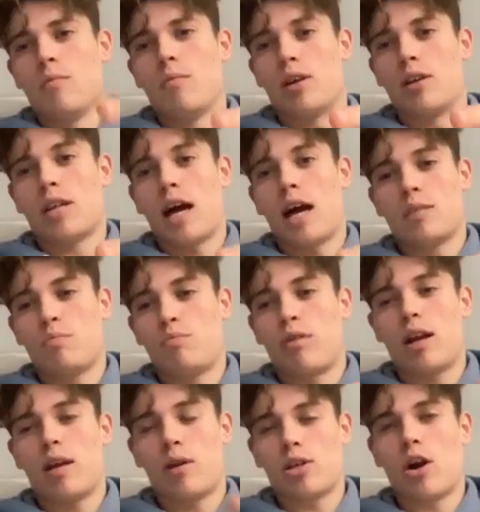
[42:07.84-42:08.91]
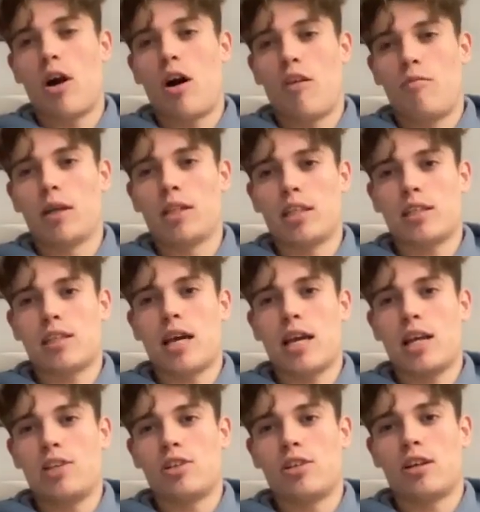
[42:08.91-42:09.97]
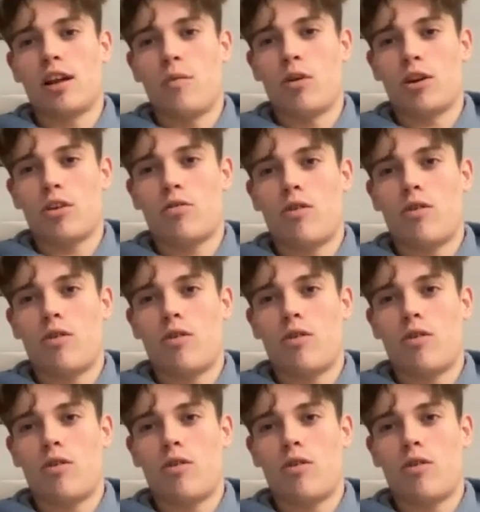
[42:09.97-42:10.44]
because that is pretty much half my dissertation. I want to